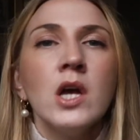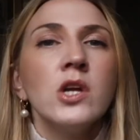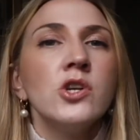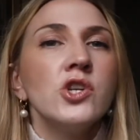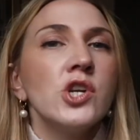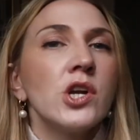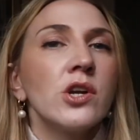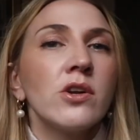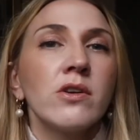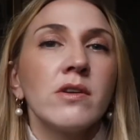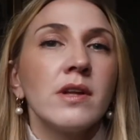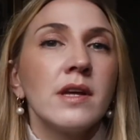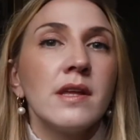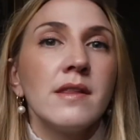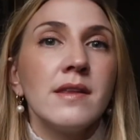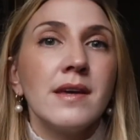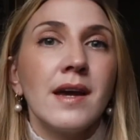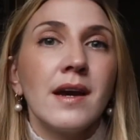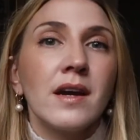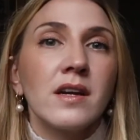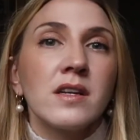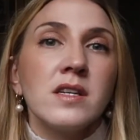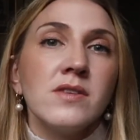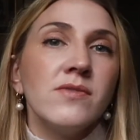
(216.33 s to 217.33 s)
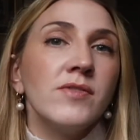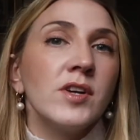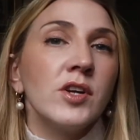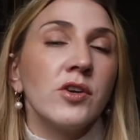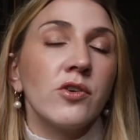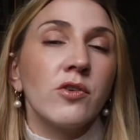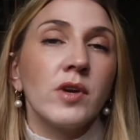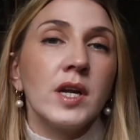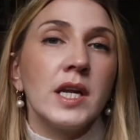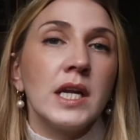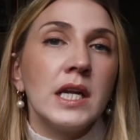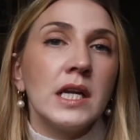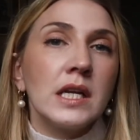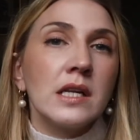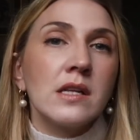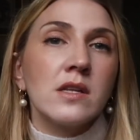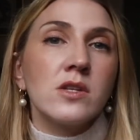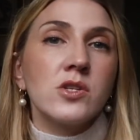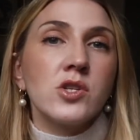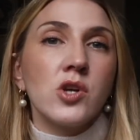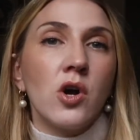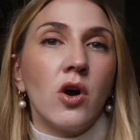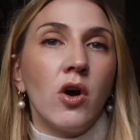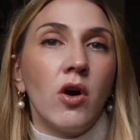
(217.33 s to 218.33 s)
Generally the active
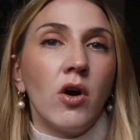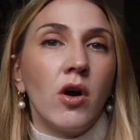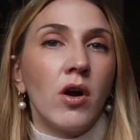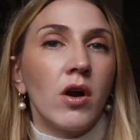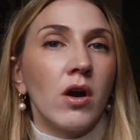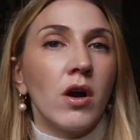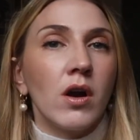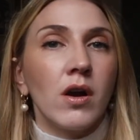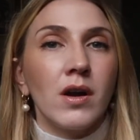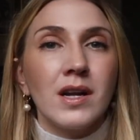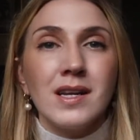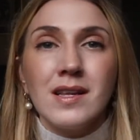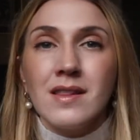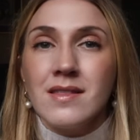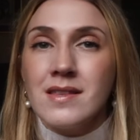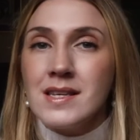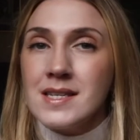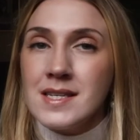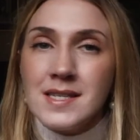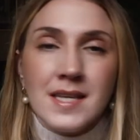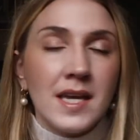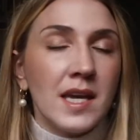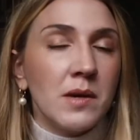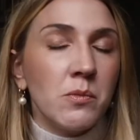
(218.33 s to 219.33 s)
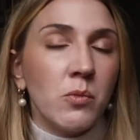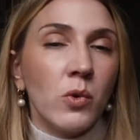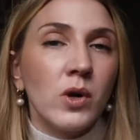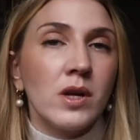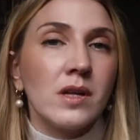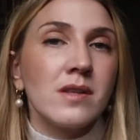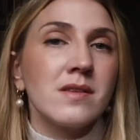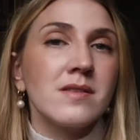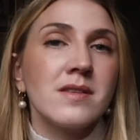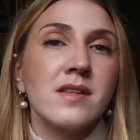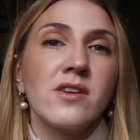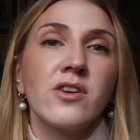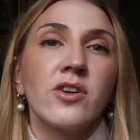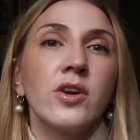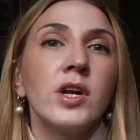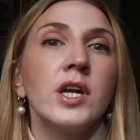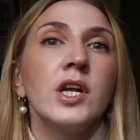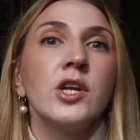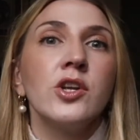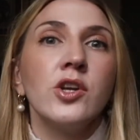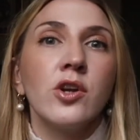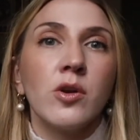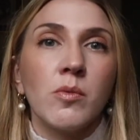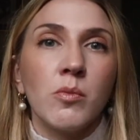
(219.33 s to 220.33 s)
ingredients are the same ones that are
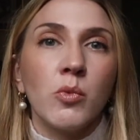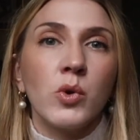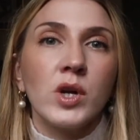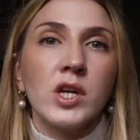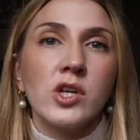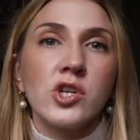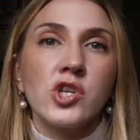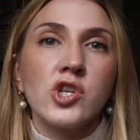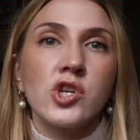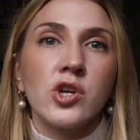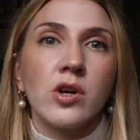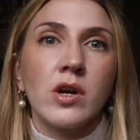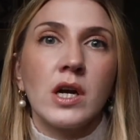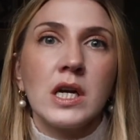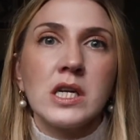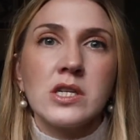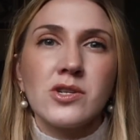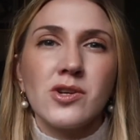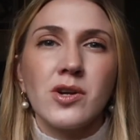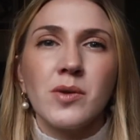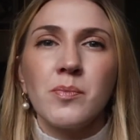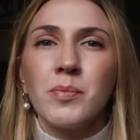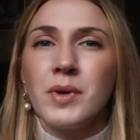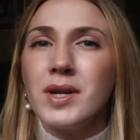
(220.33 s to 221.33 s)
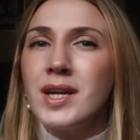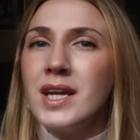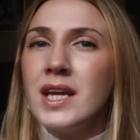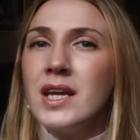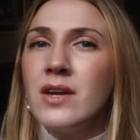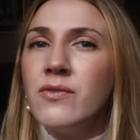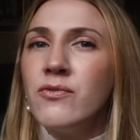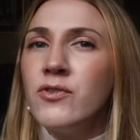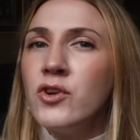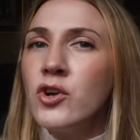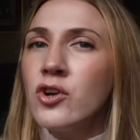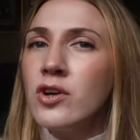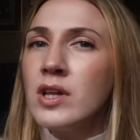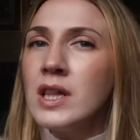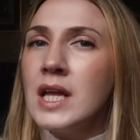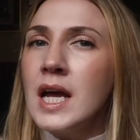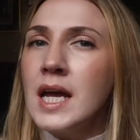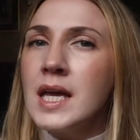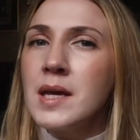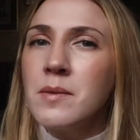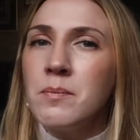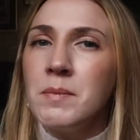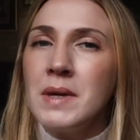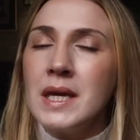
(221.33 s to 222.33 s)
in your moisturizer, but if you're
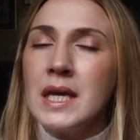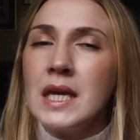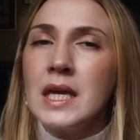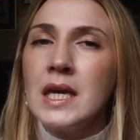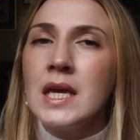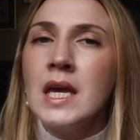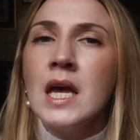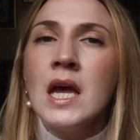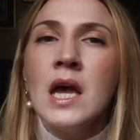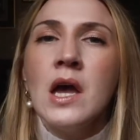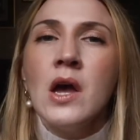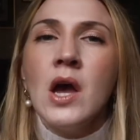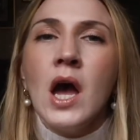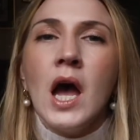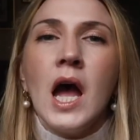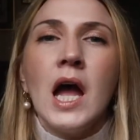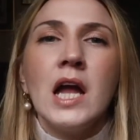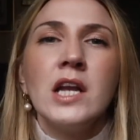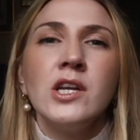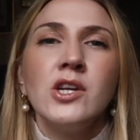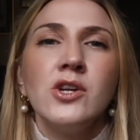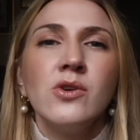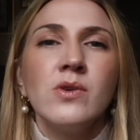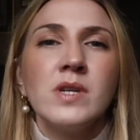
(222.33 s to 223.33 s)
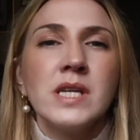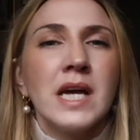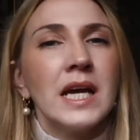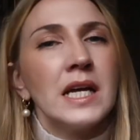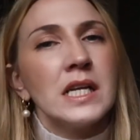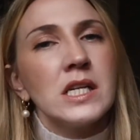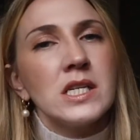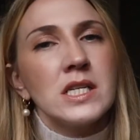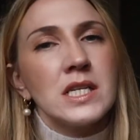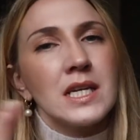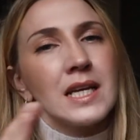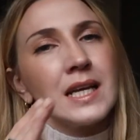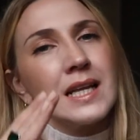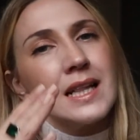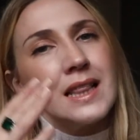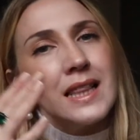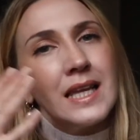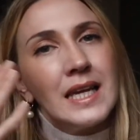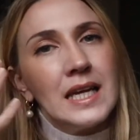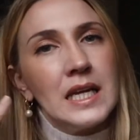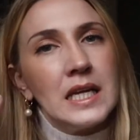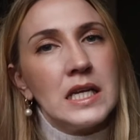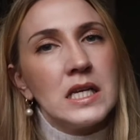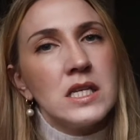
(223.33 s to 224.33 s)
like me and you tend to
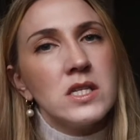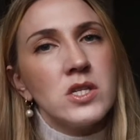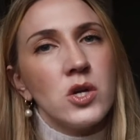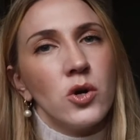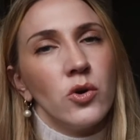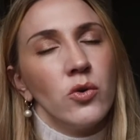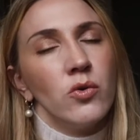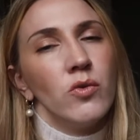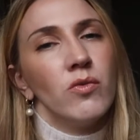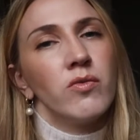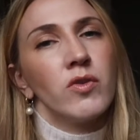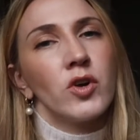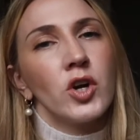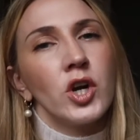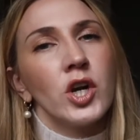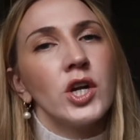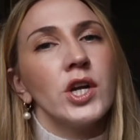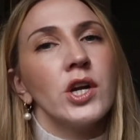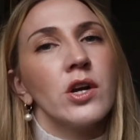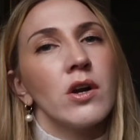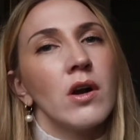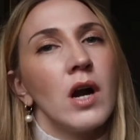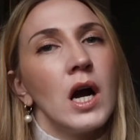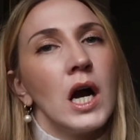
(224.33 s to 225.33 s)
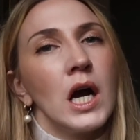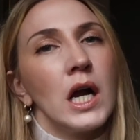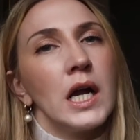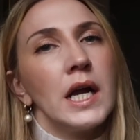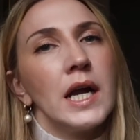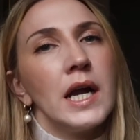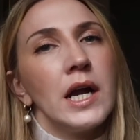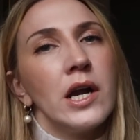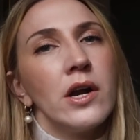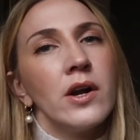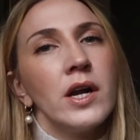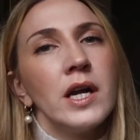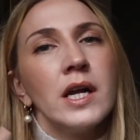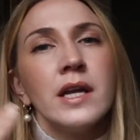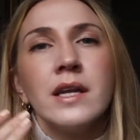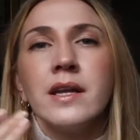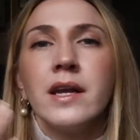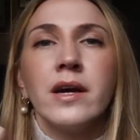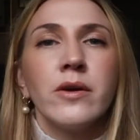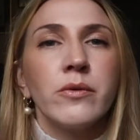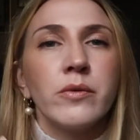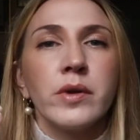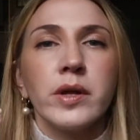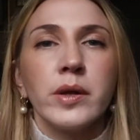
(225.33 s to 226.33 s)
glaze over your eye area and
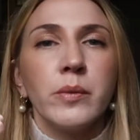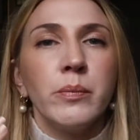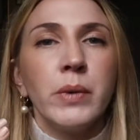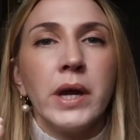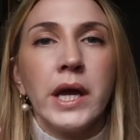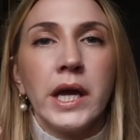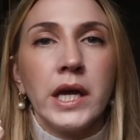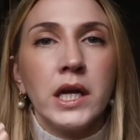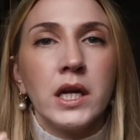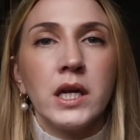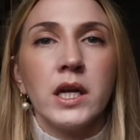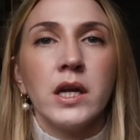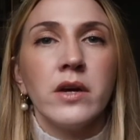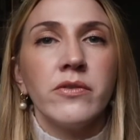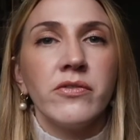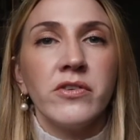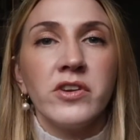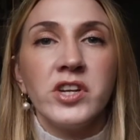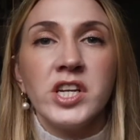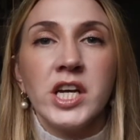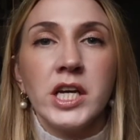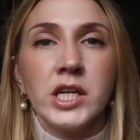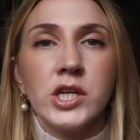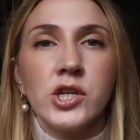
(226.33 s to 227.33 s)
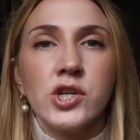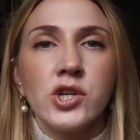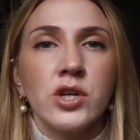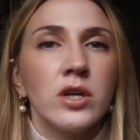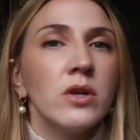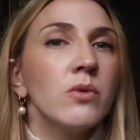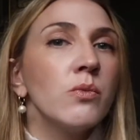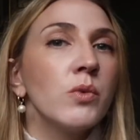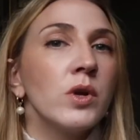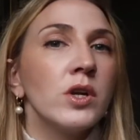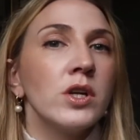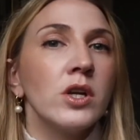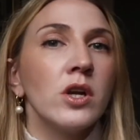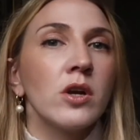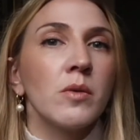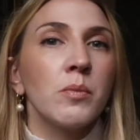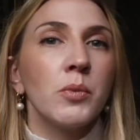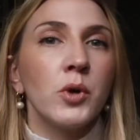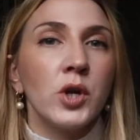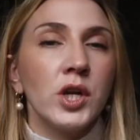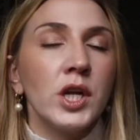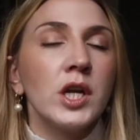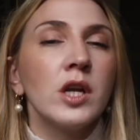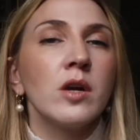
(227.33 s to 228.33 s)
not really pay it enough attention when you're
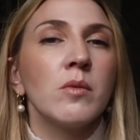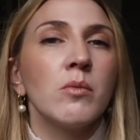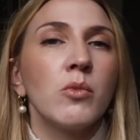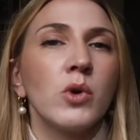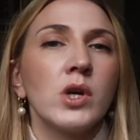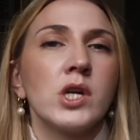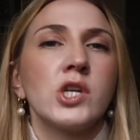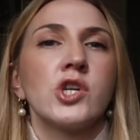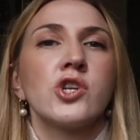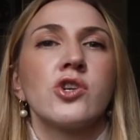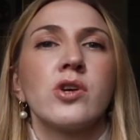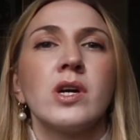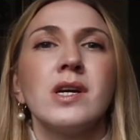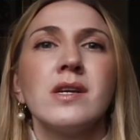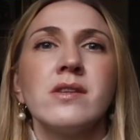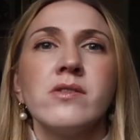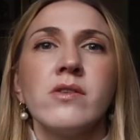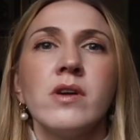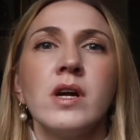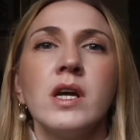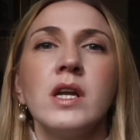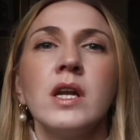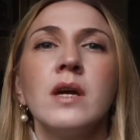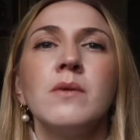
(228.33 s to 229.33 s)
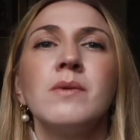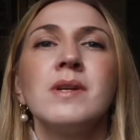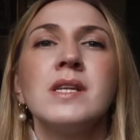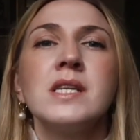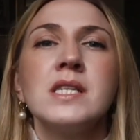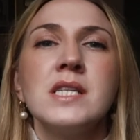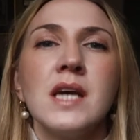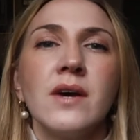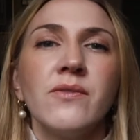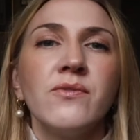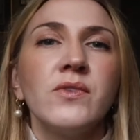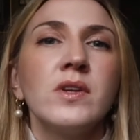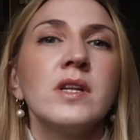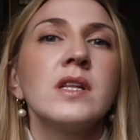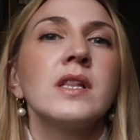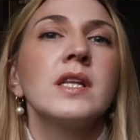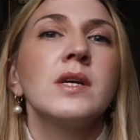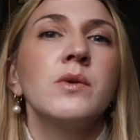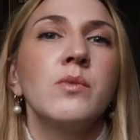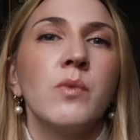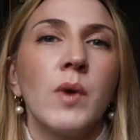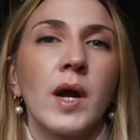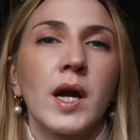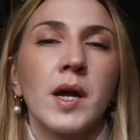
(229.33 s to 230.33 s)
putting your moisturizer on, I would
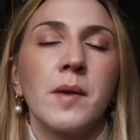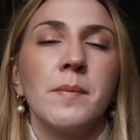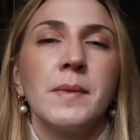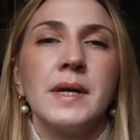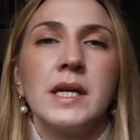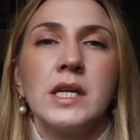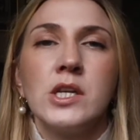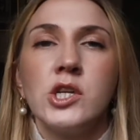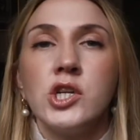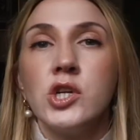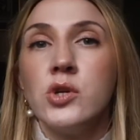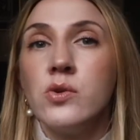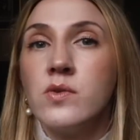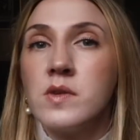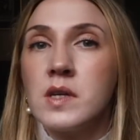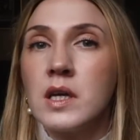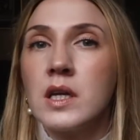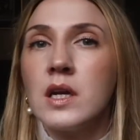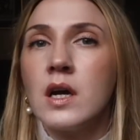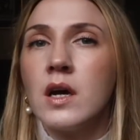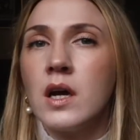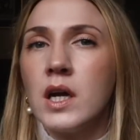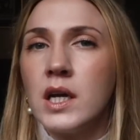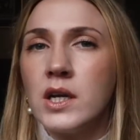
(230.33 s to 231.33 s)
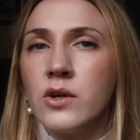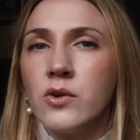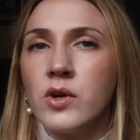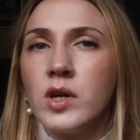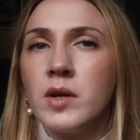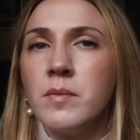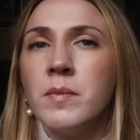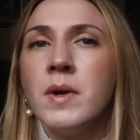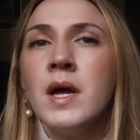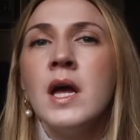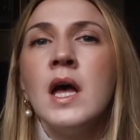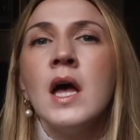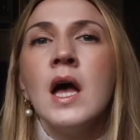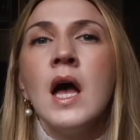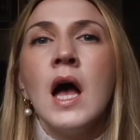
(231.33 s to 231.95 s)
definitely recommend using an eye cream.